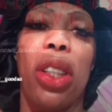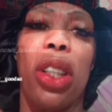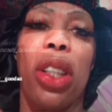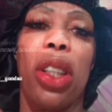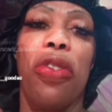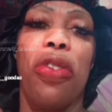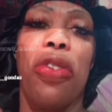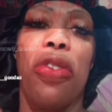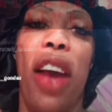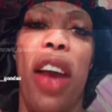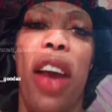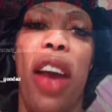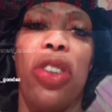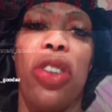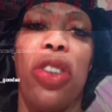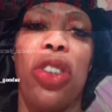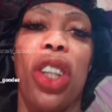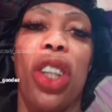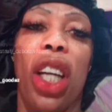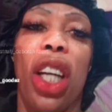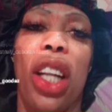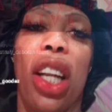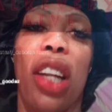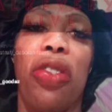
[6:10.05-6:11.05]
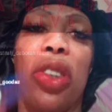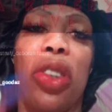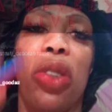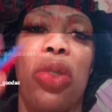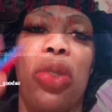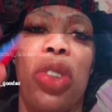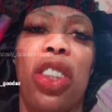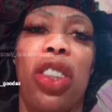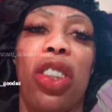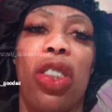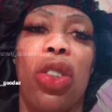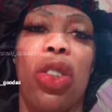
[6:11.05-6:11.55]
the, the, 500 dollars for the
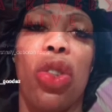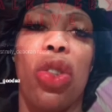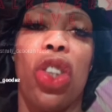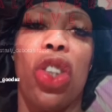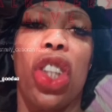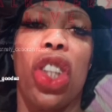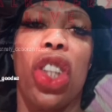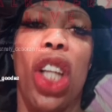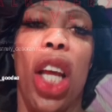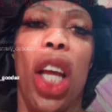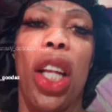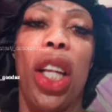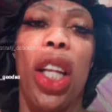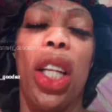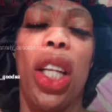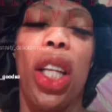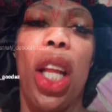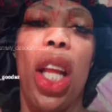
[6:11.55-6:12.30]
restitution.